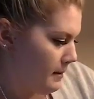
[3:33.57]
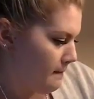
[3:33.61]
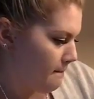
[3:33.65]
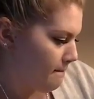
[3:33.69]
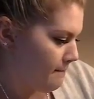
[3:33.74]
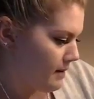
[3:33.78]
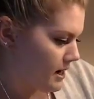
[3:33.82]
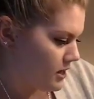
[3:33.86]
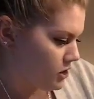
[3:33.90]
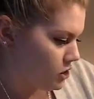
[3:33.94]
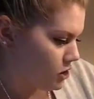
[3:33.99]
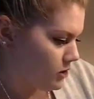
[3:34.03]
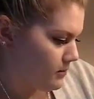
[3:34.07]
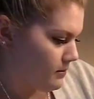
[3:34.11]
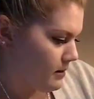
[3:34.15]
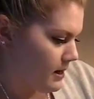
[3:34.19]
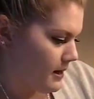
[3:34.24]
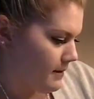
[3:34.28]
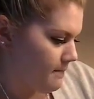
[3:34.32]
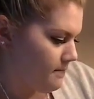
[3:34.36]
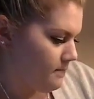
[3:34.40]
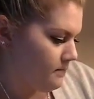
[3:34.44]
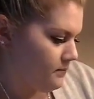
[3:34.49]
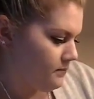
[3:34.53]

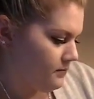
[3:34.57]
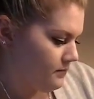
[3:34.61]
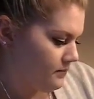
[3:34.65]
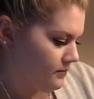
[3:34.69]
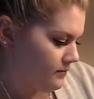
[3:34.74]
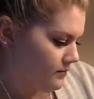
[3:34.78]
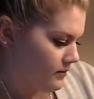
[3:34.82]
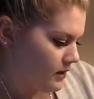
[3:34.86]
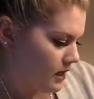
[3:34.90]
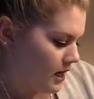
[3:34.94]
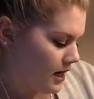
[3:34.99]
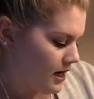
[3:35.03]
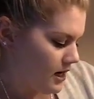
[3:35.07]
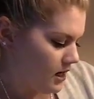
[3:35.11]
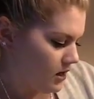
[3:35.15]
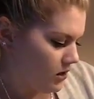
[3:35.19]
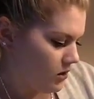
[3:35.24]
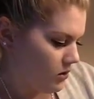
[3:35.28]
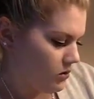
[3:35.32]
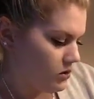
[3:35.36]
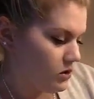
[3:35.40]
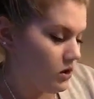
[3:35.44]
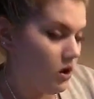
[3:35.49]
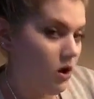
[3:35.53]
measurement, and it
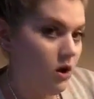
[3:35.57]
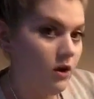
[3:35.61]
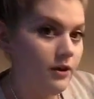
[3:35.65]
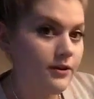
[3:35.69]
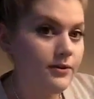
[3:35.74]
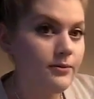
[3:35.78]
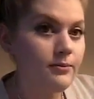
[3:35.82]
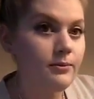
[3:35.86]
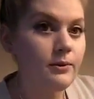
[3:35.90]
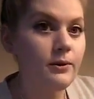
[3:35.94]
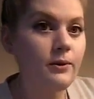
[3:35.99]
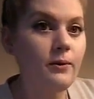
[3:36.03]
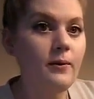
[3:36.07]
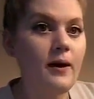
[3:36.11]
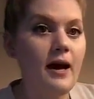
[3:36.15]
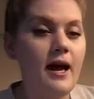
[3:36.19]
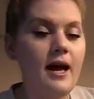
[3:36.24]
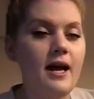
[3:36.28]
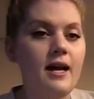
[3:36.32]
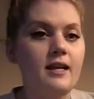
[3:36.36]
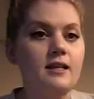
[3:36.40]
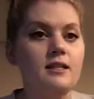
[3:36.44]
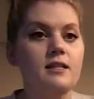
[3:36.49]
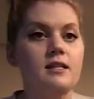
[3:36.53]
goes all through.
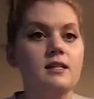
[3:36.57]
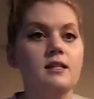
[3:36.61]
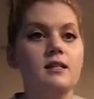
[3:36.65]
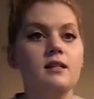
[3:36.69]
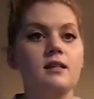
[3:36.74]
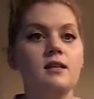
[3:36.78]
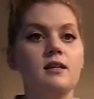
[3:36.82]
And